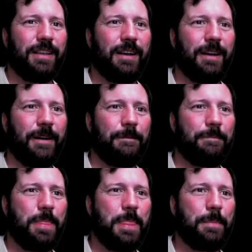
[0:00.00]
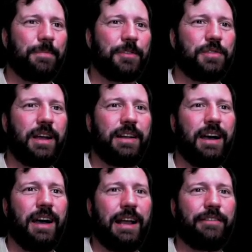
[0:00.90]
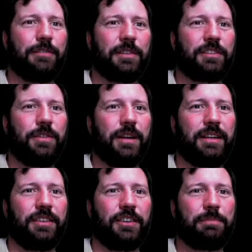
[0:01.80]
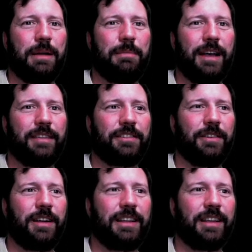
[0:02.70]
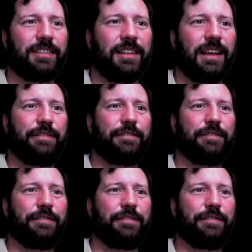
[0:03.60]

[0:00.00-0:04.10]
trying to hide from its creditors by masquerading as a life